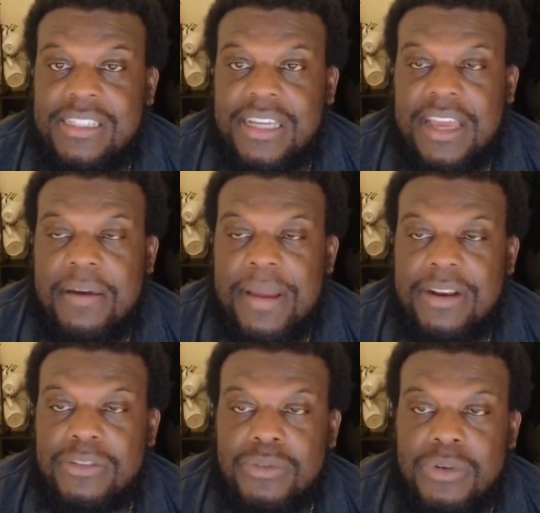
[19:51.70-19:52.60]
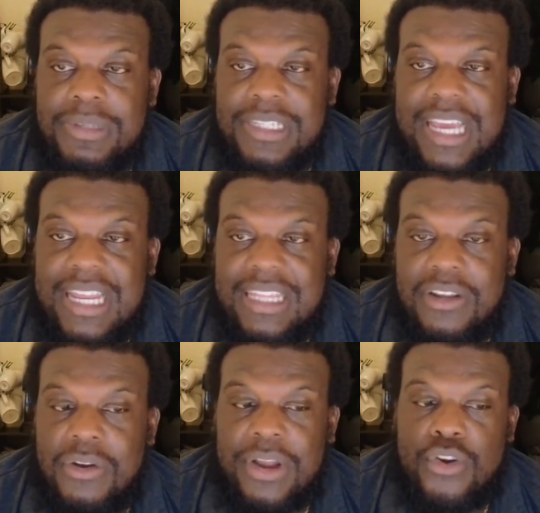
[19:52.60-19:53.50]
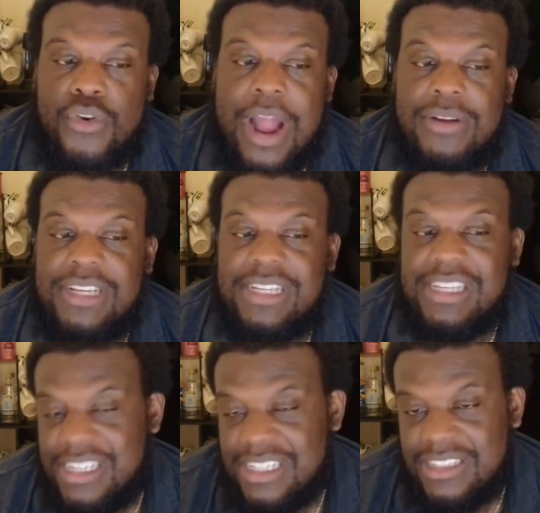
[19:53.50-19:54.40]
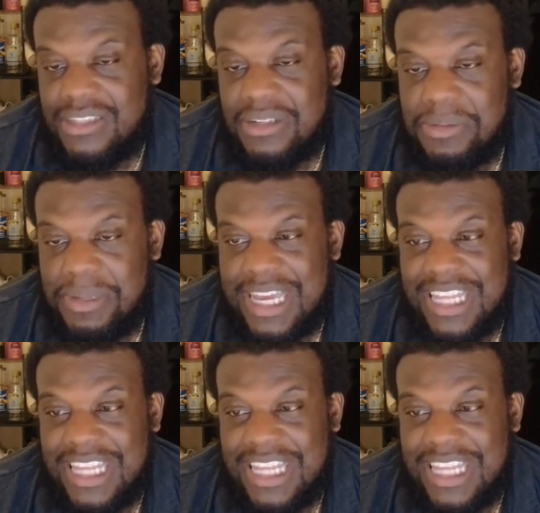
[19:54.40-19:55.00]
Commanders room is getting a little crowded, so to speak.